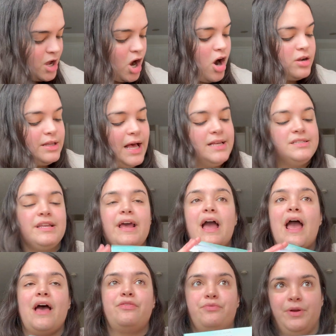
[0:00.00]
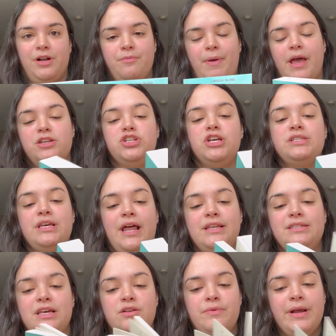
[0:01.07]
Our last day I had 300 pages and I
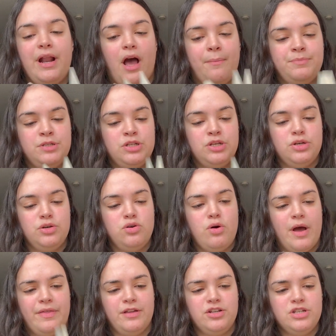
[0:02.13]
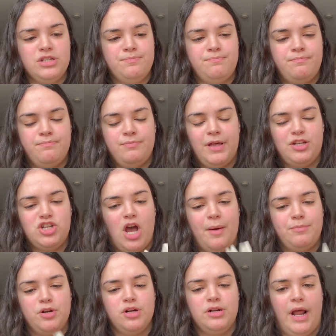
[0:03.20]
did read up to I think just like
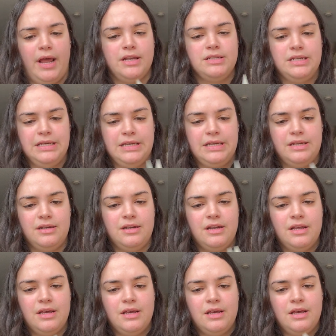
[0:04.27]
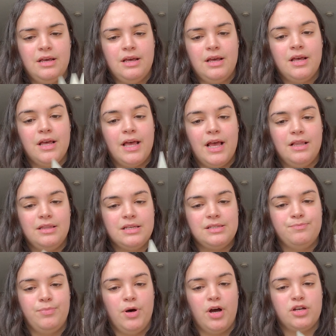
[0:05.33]
chapter 19 in this
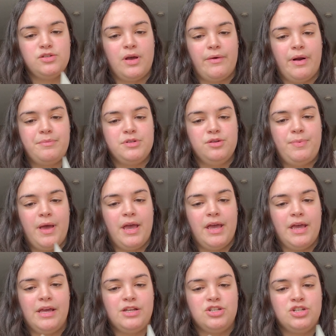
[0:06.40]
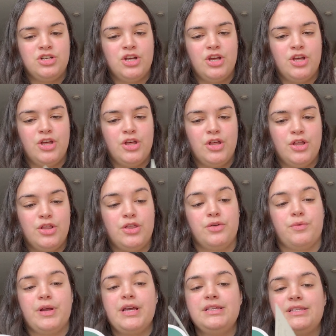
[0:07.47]
book, so I read up until page
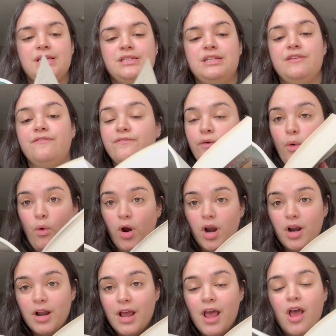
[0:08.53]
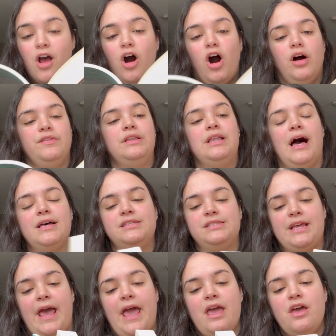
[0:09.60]
364 on the last
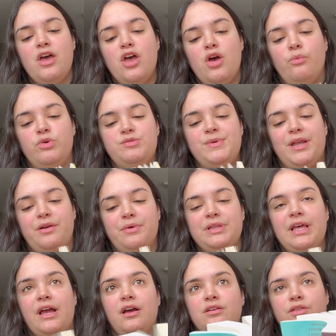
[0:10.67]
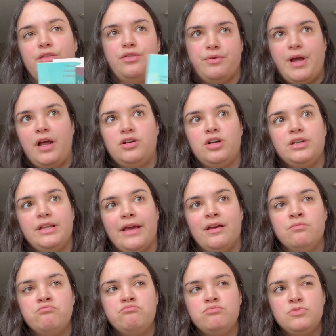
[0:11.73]
day, which means I did read like
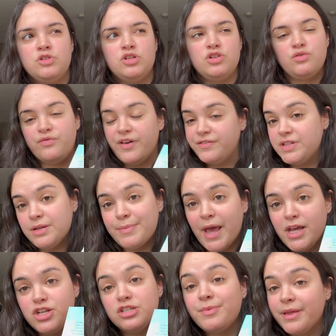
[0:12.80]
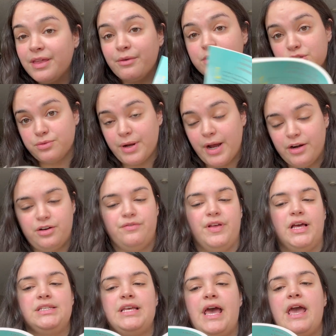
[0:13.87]
315 pages. My thing was 300 for
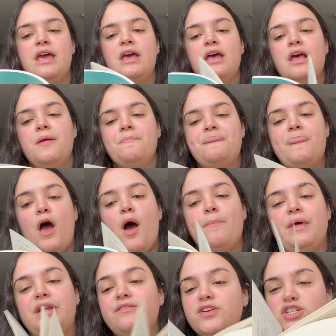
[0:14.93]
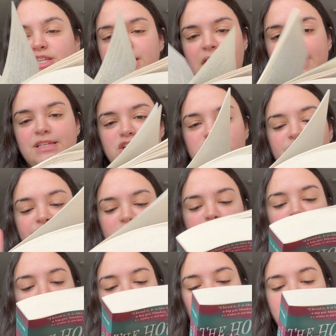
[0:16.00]
that day. Then I finished the next stage to finish
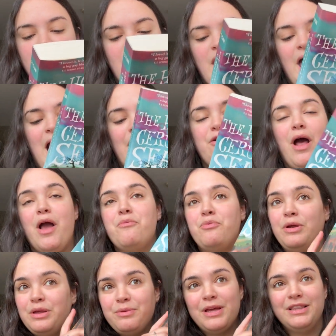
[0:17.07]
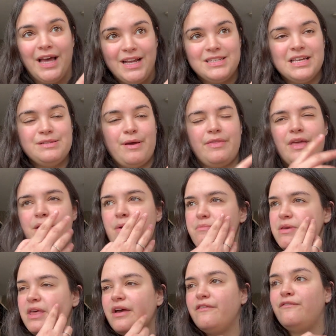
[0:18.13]
it off. I really liked this, but I think it might
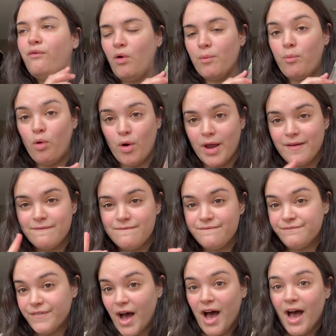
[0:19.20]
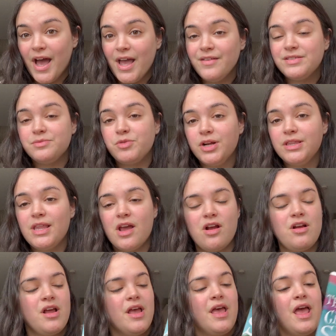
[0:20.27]
be like a 4.5 somewhere in
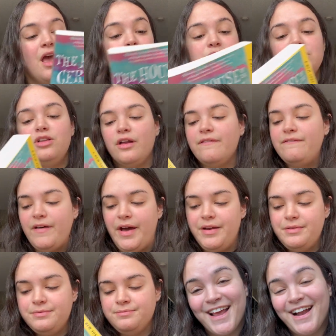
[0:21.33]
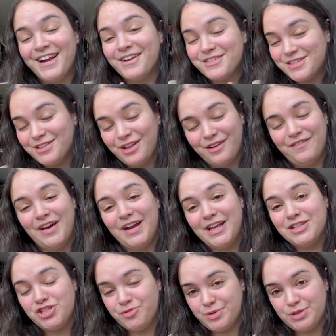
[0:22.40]
there. It was a lot of fun. It was just a lot of fun
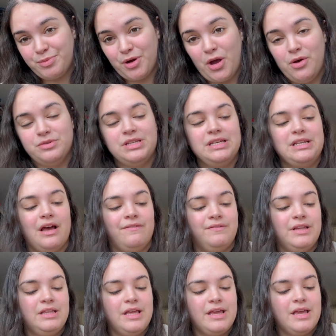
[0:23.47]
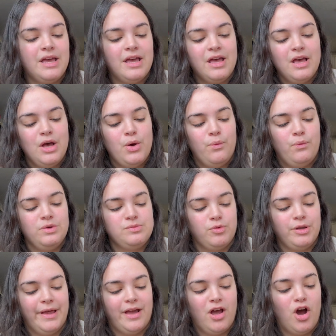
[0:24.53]
and super, super cozy. Definitely like was more
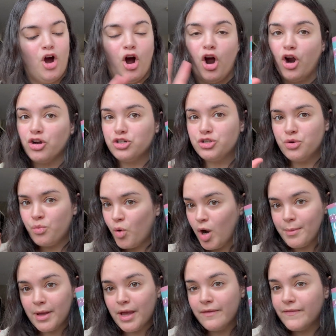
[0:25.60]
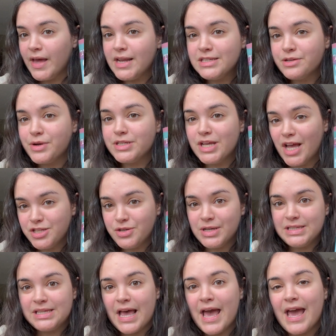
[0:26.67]
like heartwarming fantasy reads, I guess you
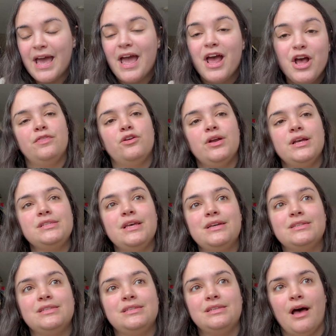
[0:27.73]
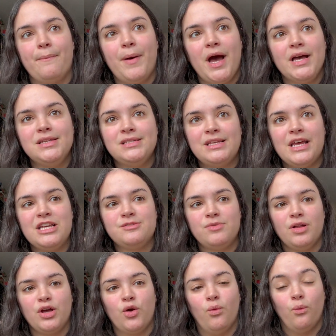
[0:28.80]
could say. There is like some high stakes,
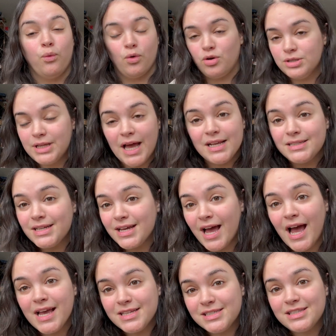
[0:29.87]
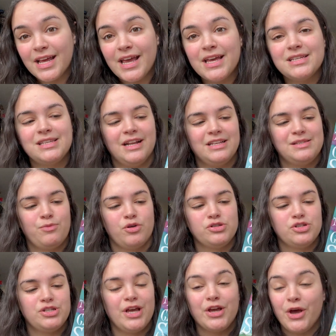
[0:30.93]
not like world ending high stakes, and it's more
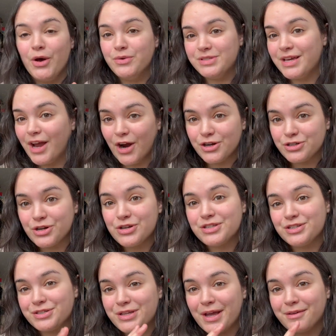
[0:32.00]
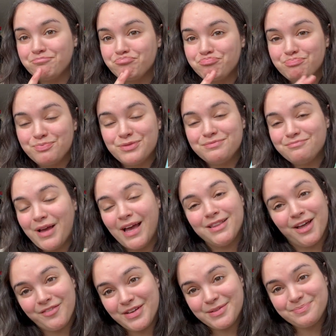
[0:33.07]
just like cozy characters and just like I
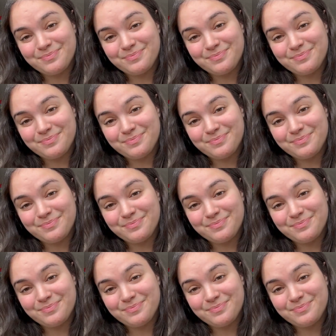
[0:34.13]
love it.